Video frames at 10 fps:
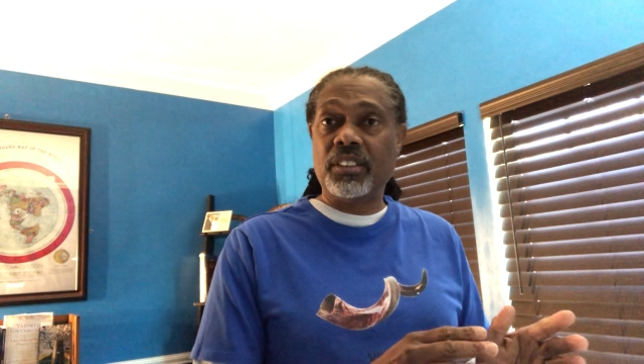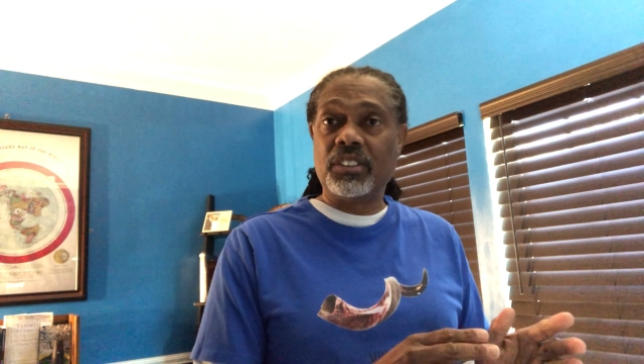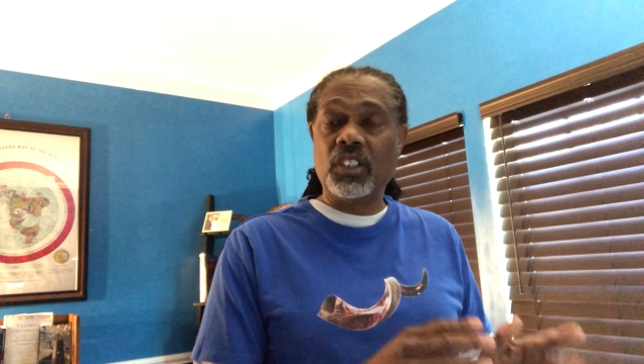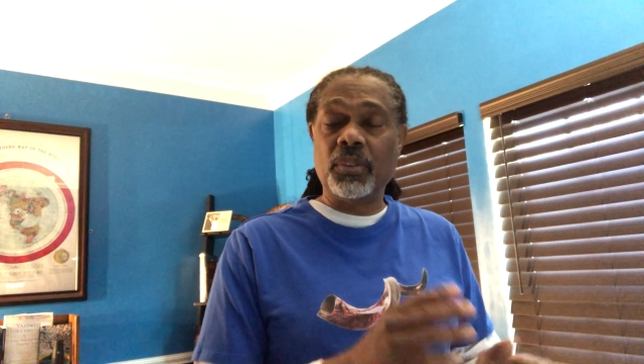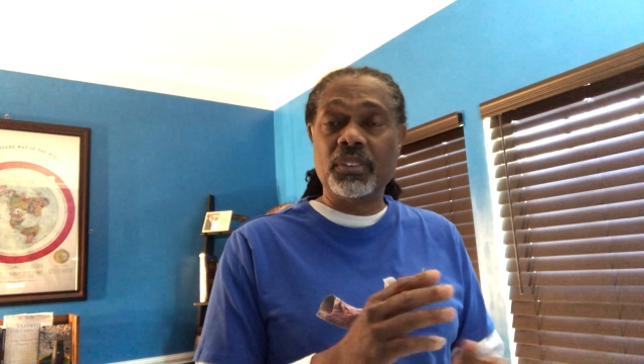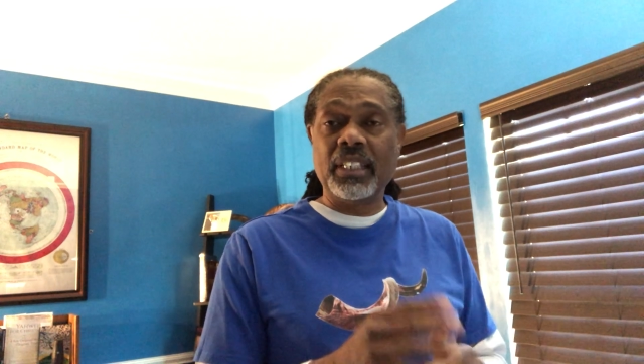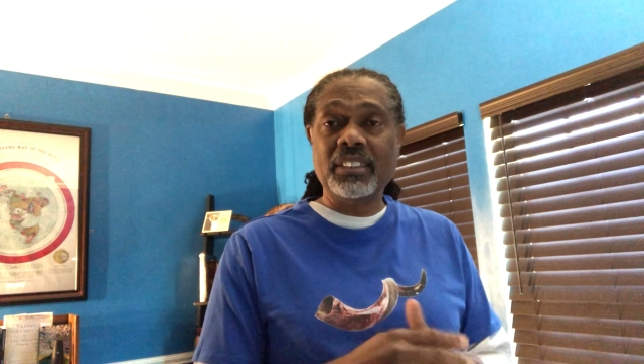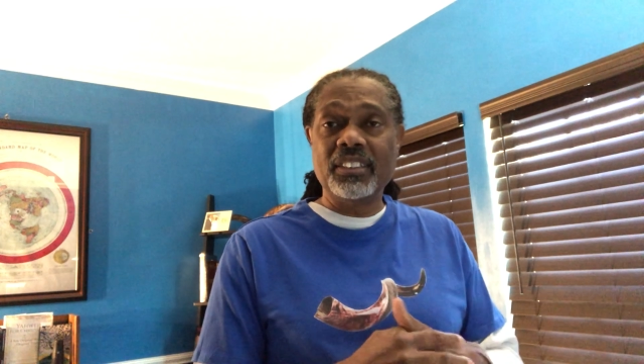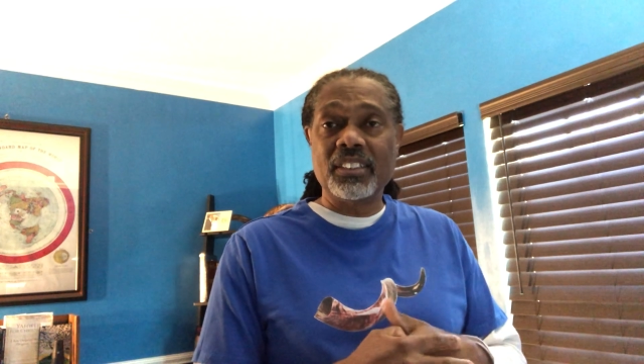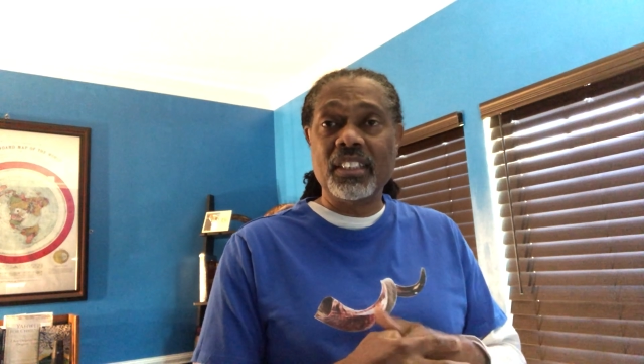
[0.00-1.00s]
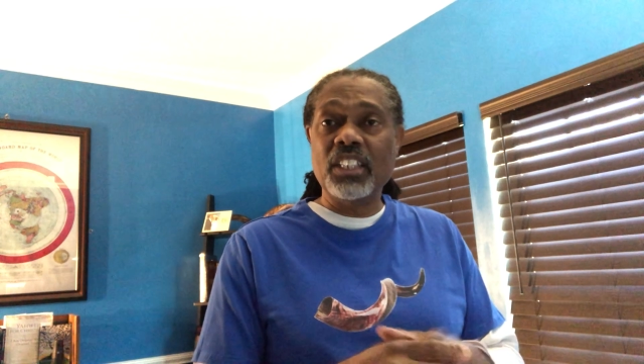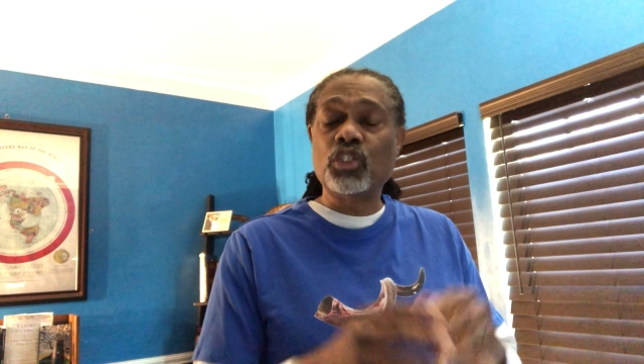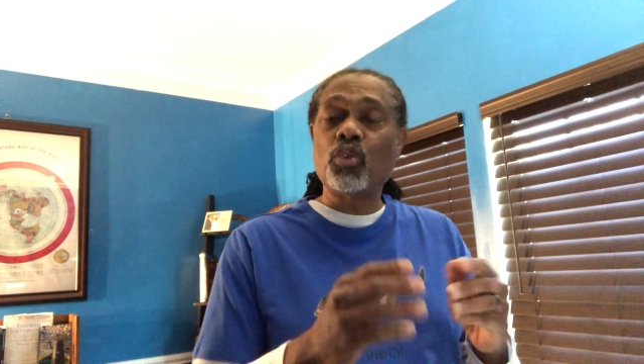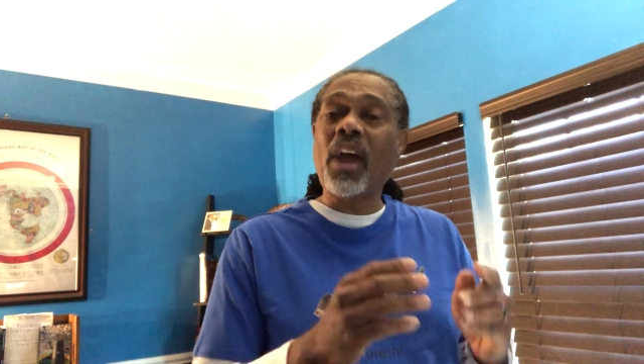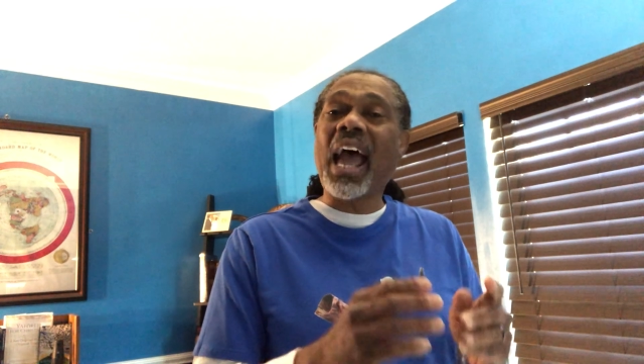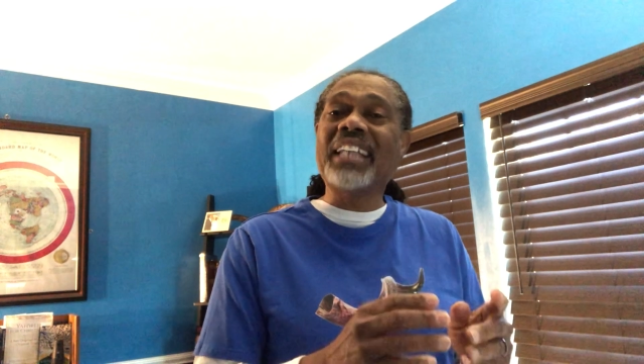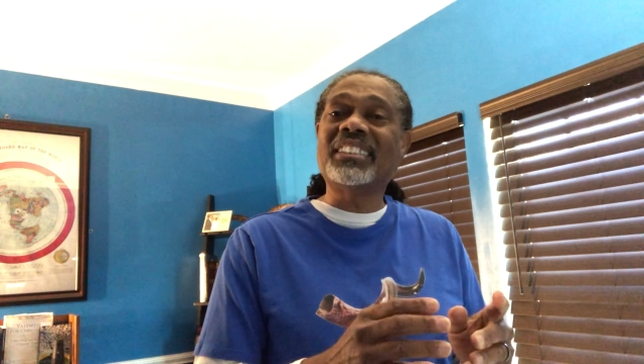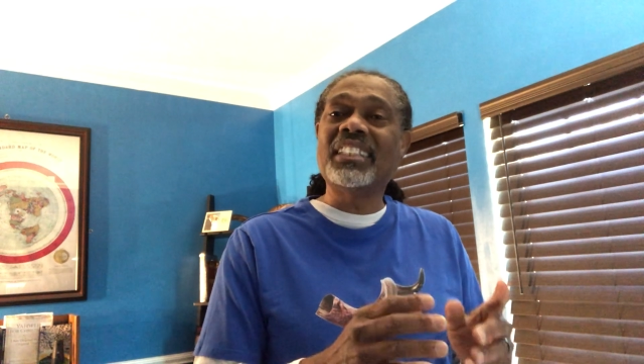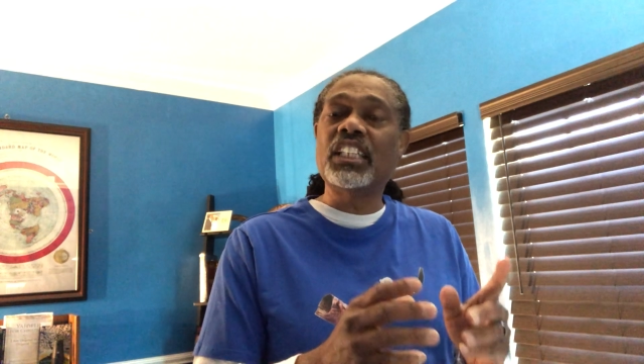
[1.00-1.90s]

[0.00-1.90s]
Psalms 19:16, it's rising,